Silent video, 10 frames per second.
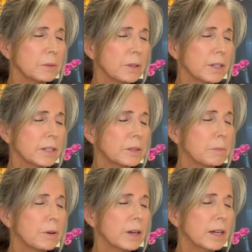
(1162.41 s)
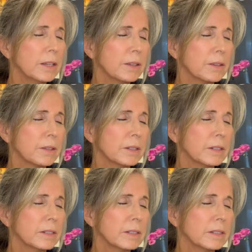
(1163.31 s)
with each breath
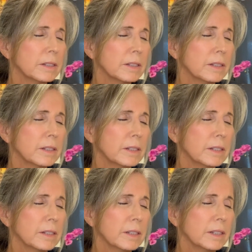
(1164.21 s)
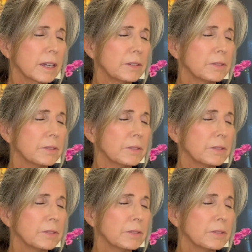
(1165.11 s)
and